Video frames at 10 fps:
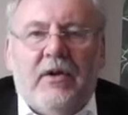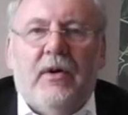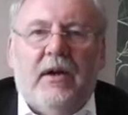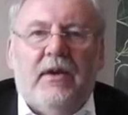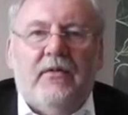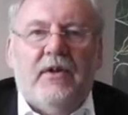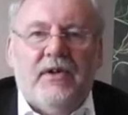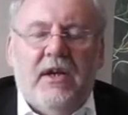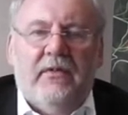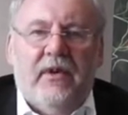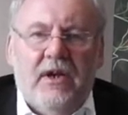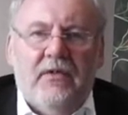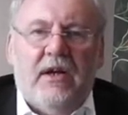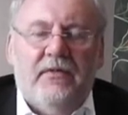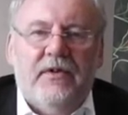Director of the Centre for
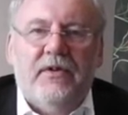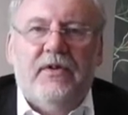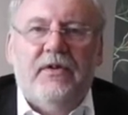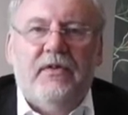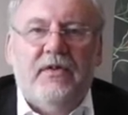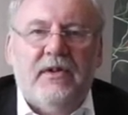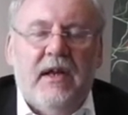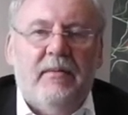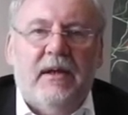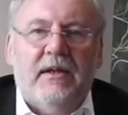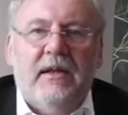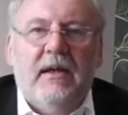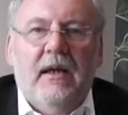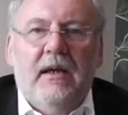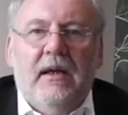Interactive Research and Sustainability
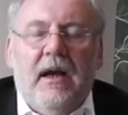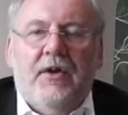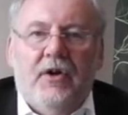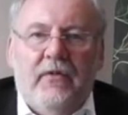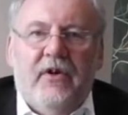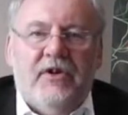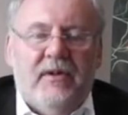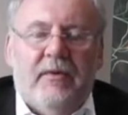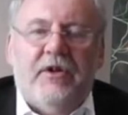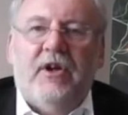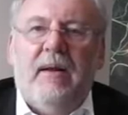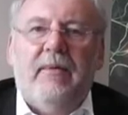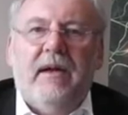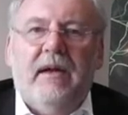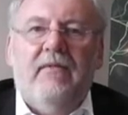at the University of British
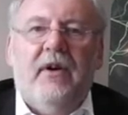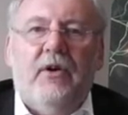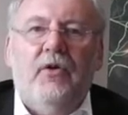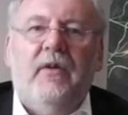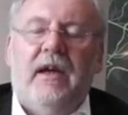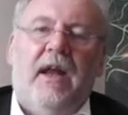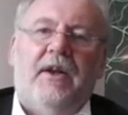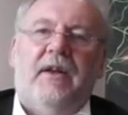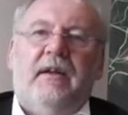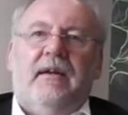Columbia in Vancouver, Canada.